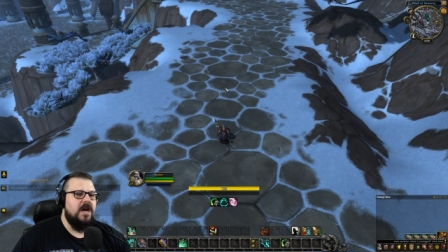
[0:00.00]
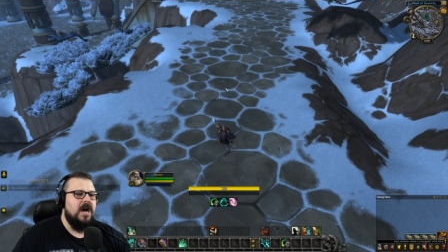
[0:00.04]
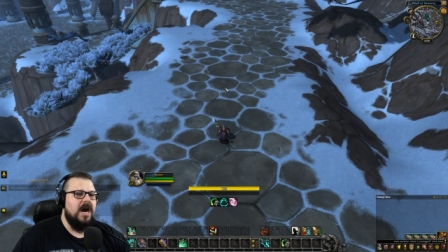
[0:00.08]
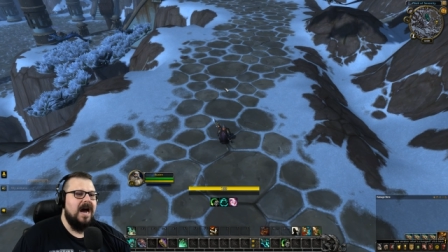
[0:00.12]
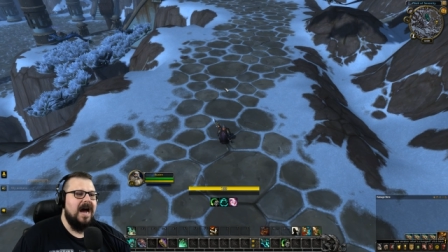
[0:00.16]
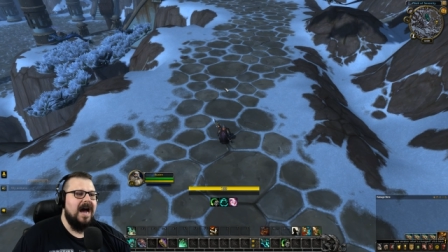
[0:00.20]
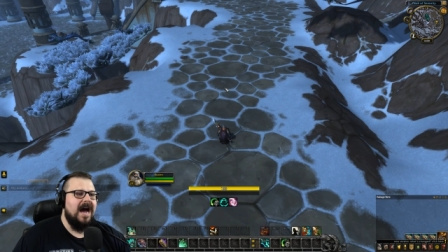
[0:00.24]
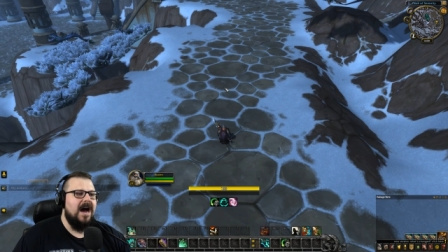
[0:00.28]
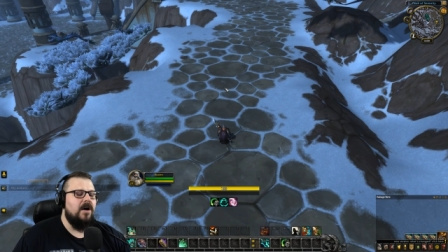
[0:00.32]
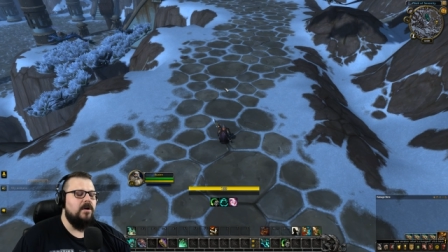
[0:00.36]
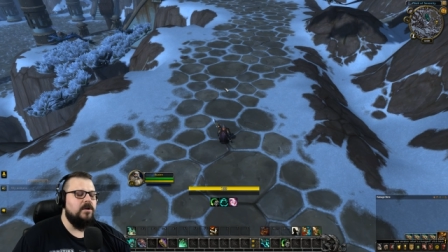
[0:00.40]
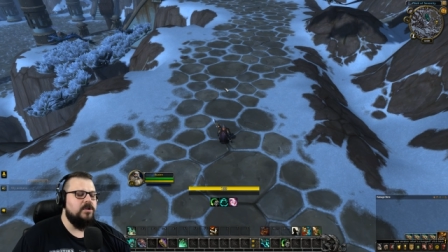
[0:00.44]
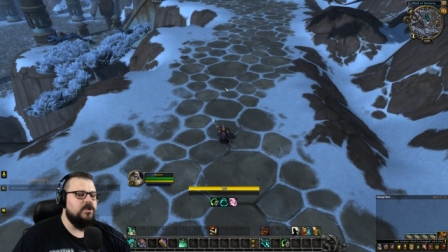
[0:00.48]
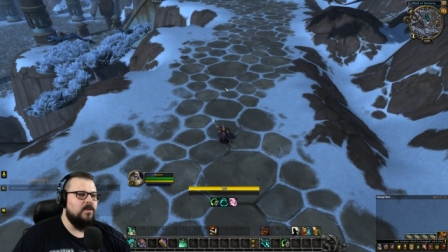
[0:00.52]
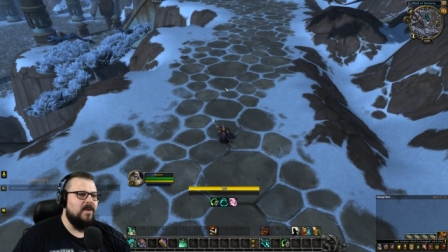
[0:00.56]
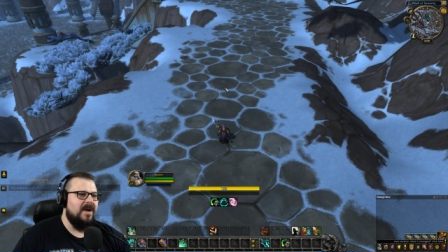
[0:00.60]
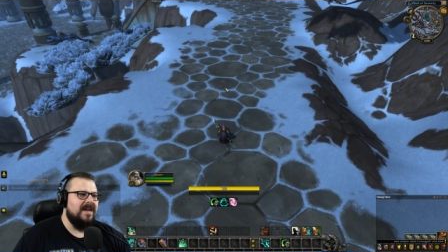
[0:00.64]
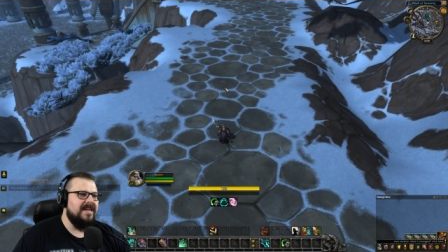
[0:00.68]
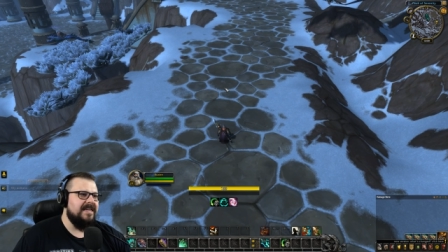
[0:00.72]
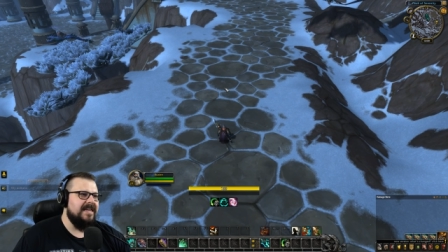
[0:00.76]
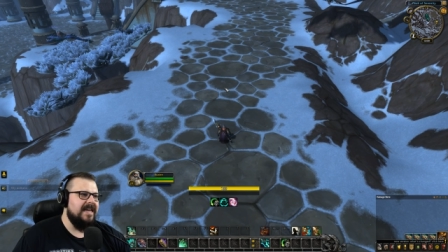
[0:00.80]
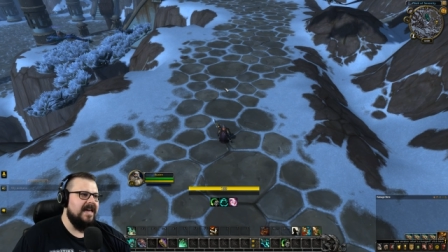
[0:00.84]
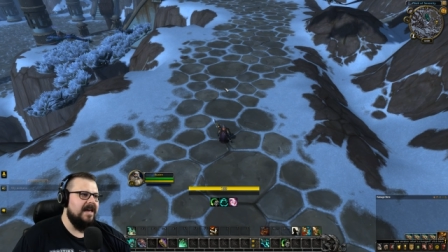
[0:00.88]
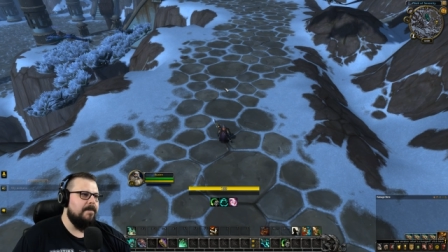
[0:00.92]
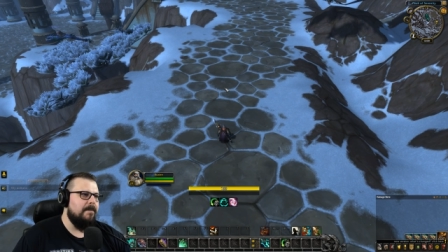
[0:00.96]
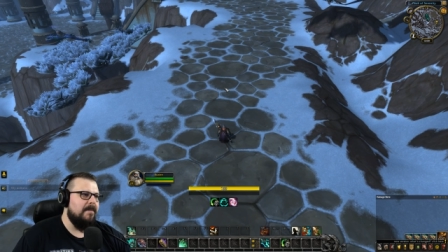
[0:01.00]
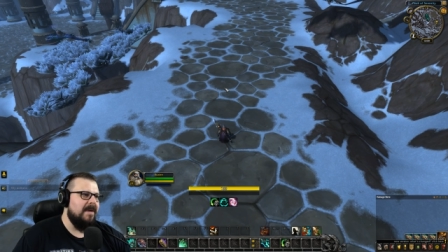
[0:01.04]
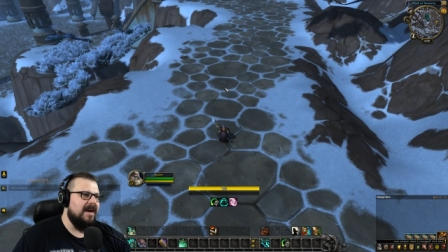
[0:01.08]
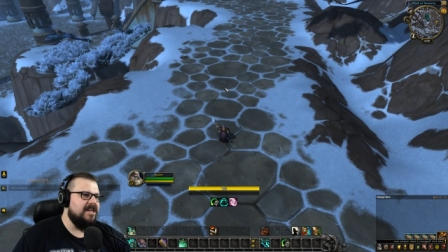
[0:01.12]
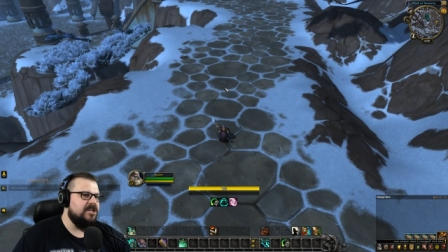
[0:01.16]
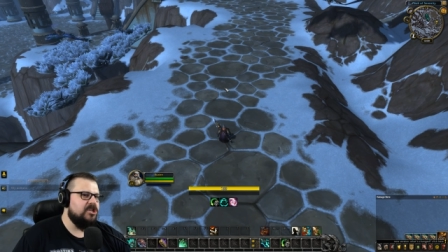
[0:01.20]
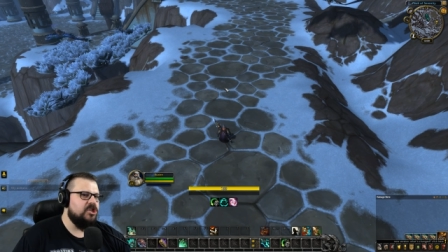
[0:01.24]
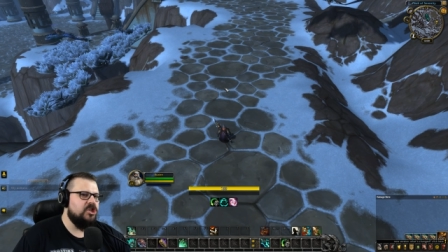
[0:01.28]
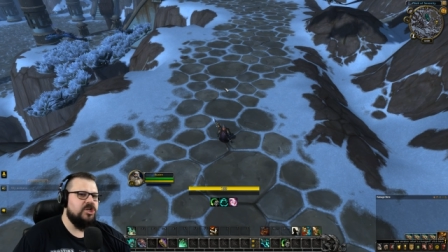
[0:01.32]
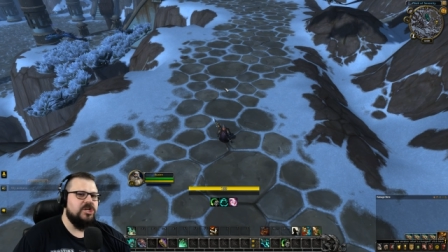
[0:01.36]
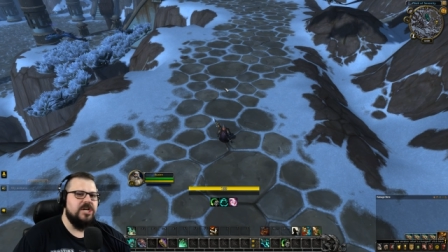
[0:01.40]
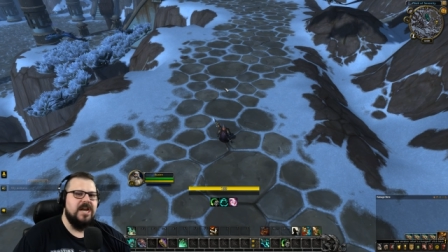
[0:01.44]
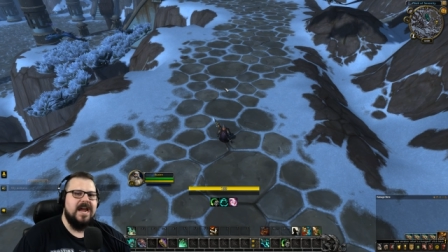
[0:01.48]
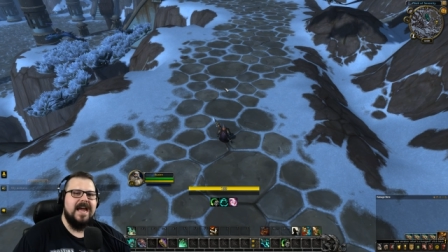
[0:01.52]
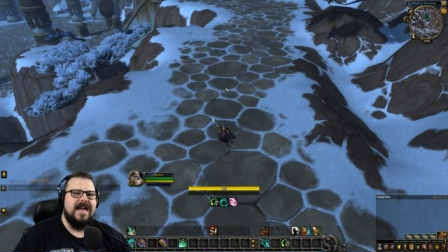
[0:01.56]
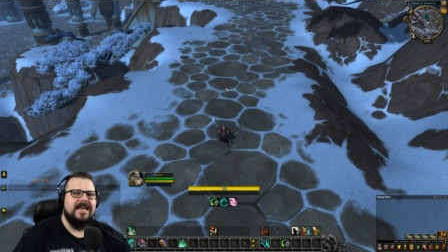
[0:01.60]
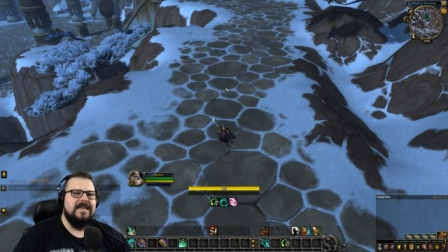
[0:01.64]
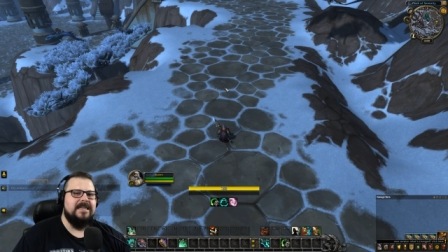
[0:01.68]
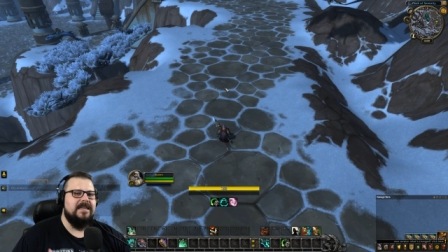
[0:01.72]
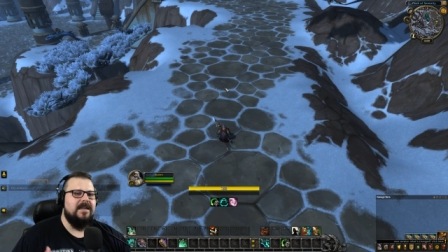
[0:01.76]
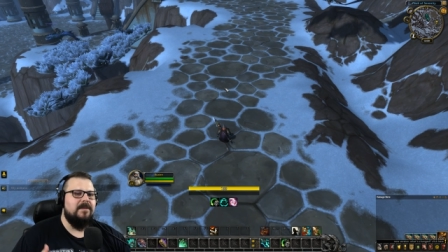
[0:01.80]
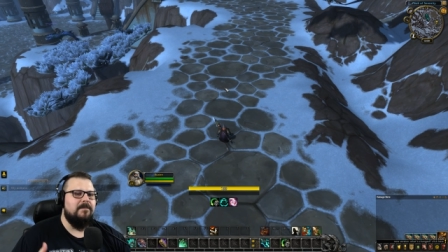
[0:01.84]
how do I get my chat,